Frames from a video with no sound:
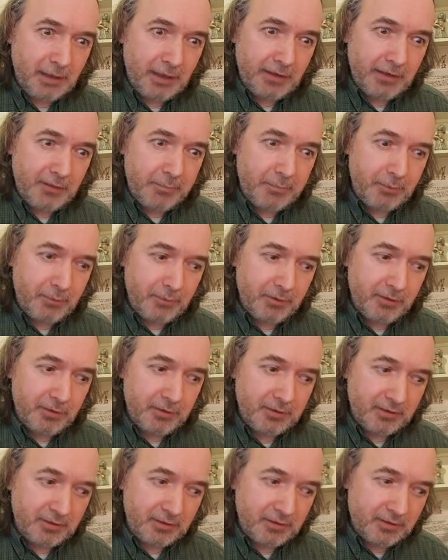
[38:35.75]
and I'll put
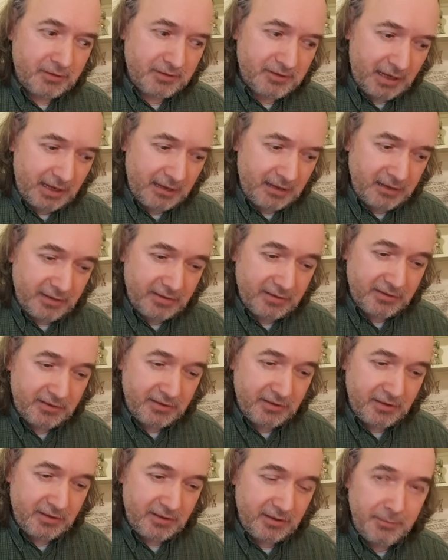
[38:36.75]
the set
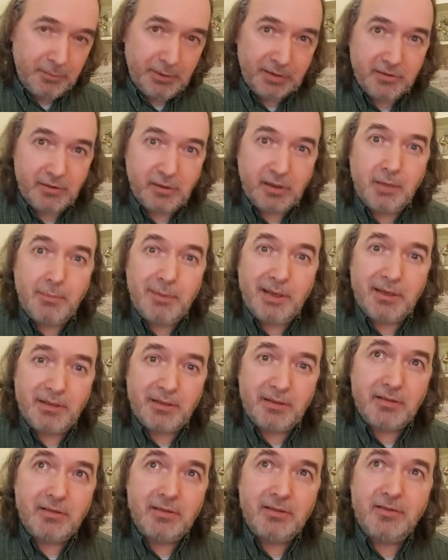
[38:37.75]
list in amongst the
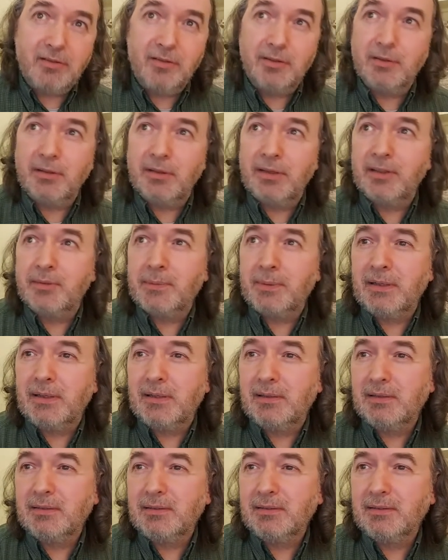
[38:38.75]
comments shortly as well.